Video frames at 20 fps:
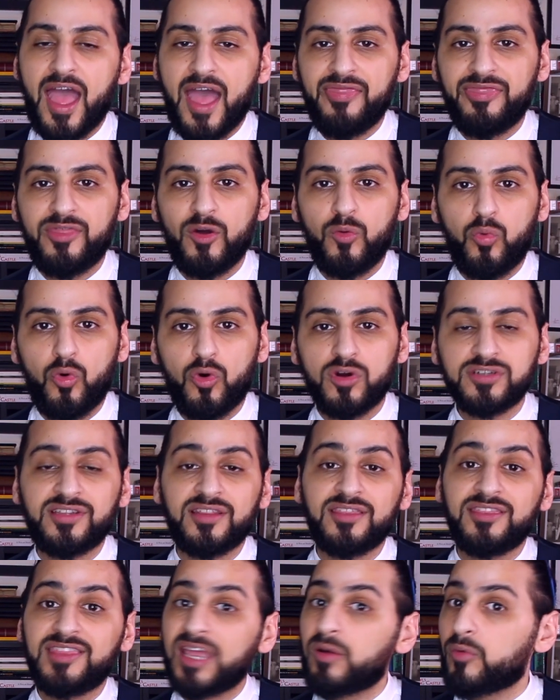and the wars
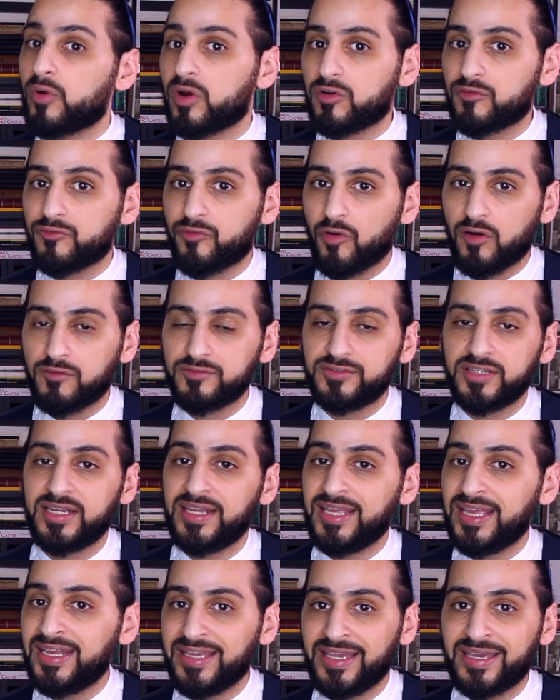that they were involved in
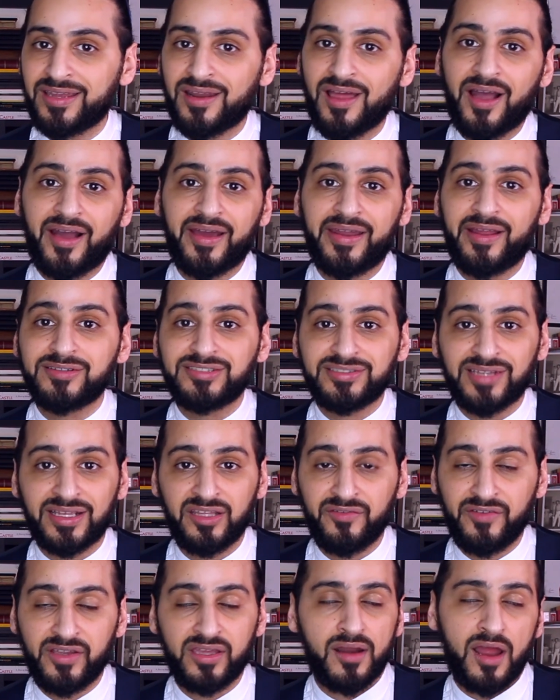Iraq and outside
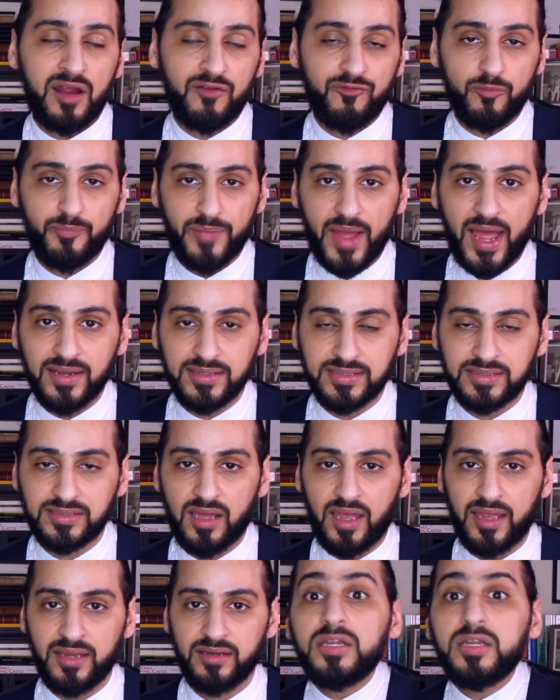of Iraq for Palestine.